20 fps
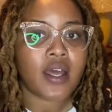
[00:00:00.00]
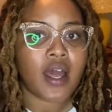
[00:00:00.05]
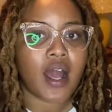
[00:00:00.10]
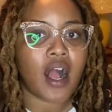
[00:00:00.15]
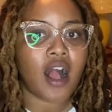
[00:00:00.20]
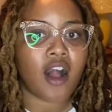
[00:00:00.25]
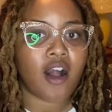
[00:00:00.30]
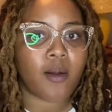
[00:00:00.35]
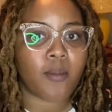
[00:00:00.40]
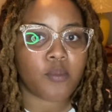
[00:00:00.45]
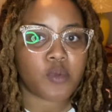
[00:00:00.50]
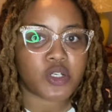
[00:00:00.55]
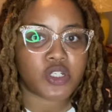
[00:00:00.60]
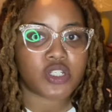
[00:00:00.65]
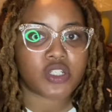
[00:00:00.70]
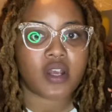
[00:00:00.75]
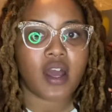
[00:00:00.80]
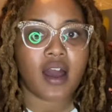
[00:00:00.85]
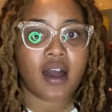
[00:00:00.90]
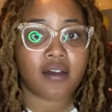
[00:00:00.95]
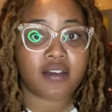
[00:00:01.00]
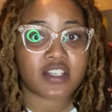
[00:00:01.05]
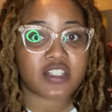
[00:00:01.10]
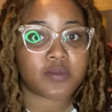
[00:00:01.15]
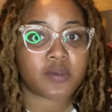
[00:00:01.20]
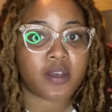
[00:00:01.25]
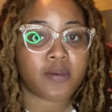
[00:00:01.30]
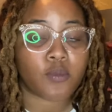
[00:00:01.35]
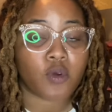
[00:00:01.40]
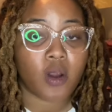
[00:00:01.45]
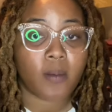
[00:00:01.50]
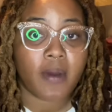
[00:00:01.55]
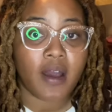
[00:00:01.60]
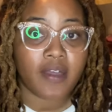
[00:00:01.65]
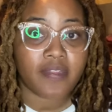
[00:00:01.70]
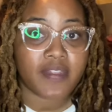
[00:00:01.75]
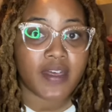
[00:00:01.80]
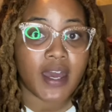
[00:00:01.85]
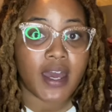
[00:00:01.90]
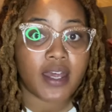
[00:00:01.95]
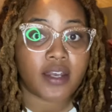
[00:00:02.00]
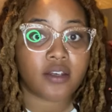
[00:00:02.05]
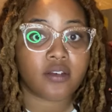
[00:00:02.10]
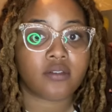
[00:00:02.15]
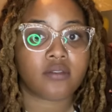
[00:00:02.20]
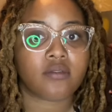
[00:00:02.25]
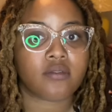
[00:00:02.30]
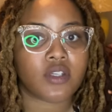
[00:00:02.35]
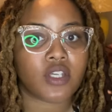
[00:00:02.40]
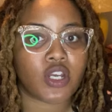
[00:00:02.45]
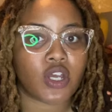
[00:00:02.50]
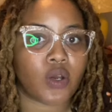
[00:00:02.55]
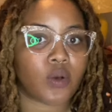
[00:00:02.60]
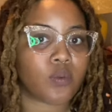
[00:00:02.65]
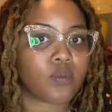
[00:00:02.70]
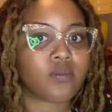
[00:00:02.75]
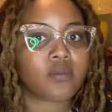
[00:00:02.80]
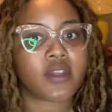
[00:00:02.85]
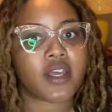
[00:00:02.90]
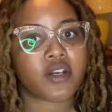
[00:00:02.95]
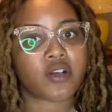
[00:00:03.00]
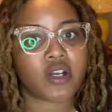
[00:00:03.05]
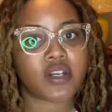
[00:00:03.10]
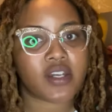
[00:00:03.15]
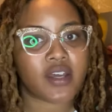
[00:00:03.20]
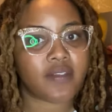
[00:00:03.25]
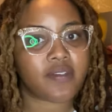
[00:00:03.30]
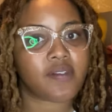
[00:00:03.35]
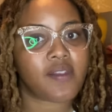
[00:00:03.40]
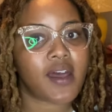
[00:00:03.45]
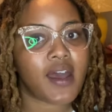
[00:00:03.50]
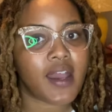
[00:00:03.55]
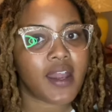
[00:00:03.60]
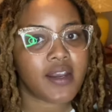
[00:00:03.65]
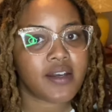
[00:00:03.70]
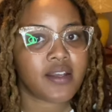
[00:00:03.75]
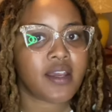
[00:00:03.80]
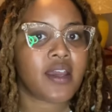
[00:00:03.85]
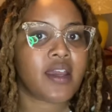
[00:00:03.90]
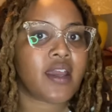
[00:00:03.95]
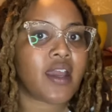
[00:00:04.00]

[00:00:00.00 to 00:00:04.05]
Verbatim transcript: um, which I'll explain more about that you know, later on down the line.